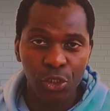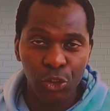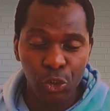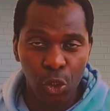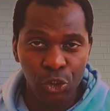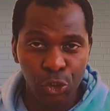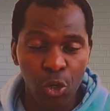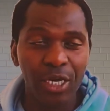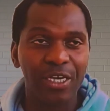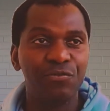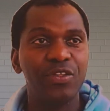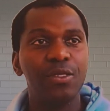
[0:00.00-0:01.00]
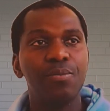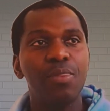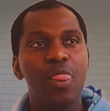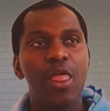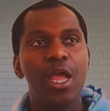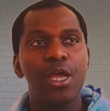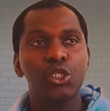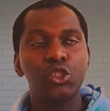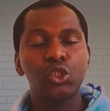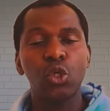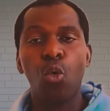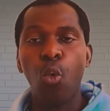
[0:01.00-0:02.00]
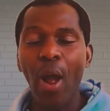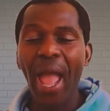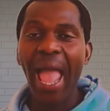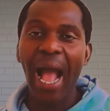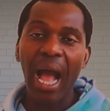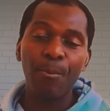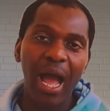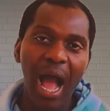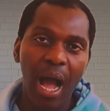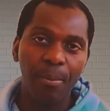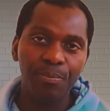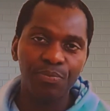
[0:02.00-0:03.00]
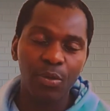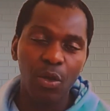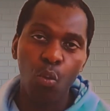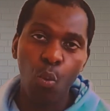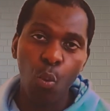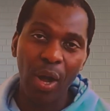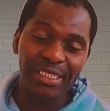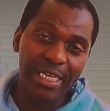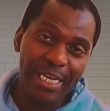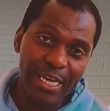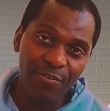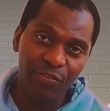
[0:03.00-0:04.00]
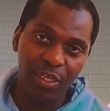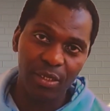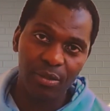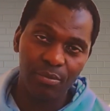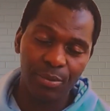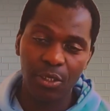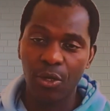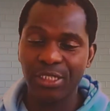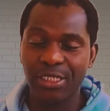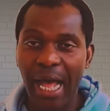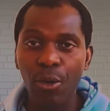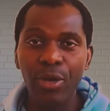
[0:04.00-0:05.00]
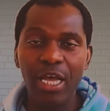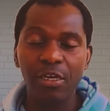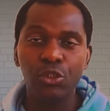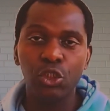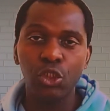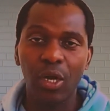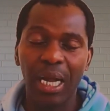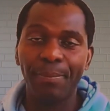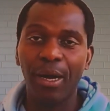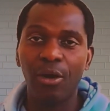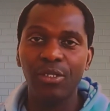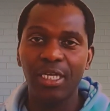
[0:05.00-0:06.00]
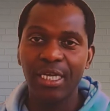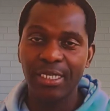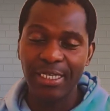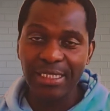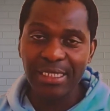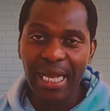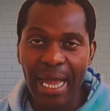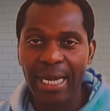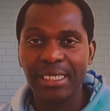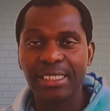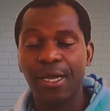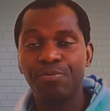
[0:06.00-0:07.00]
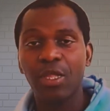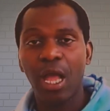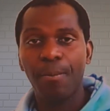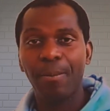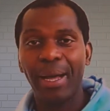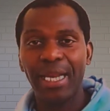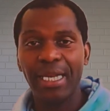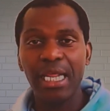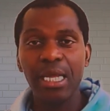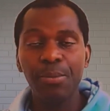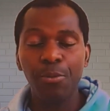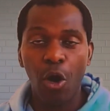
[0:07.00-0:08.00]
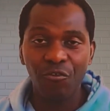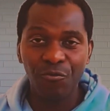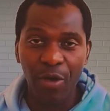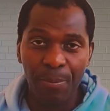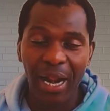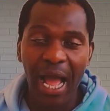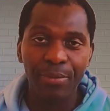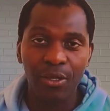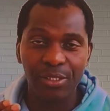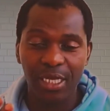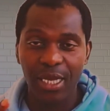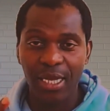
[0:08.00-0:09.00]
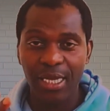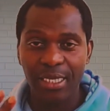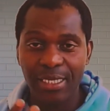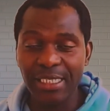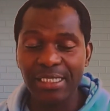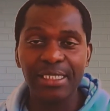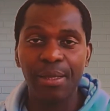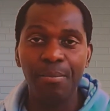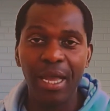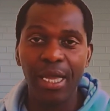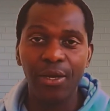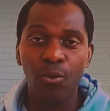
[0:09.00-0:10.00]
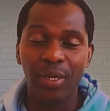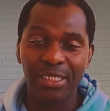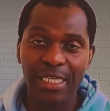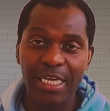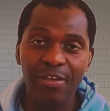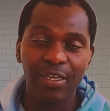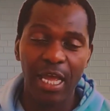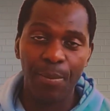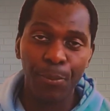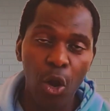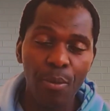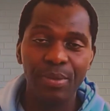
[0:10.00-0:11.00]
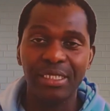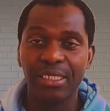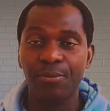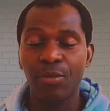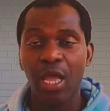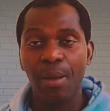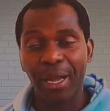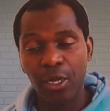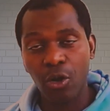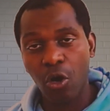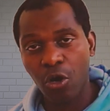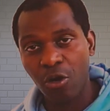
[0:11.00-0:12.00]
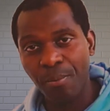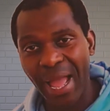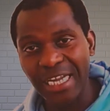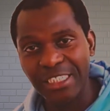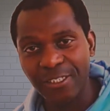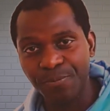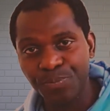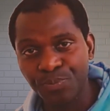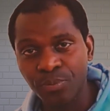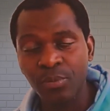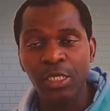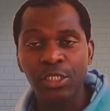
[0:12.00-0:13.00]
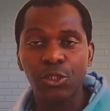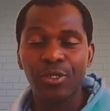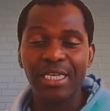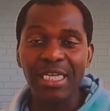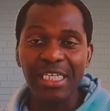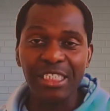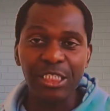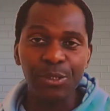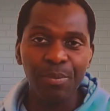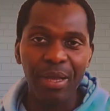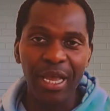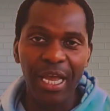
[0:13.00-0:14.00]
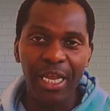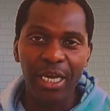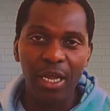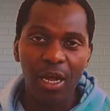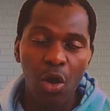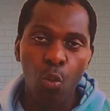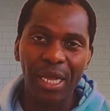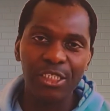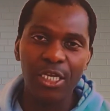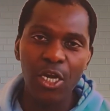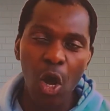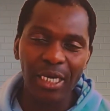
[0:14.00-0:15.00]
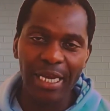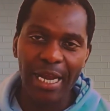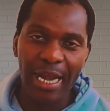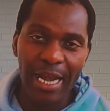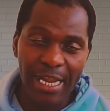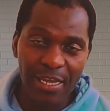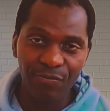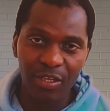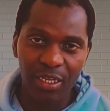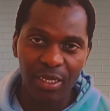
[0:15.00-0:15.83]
geography. So where Abraham was living, because now we have to talk about this character by the name of Abraham, because this is the man who was given a promise by God Almighty. So this man was not living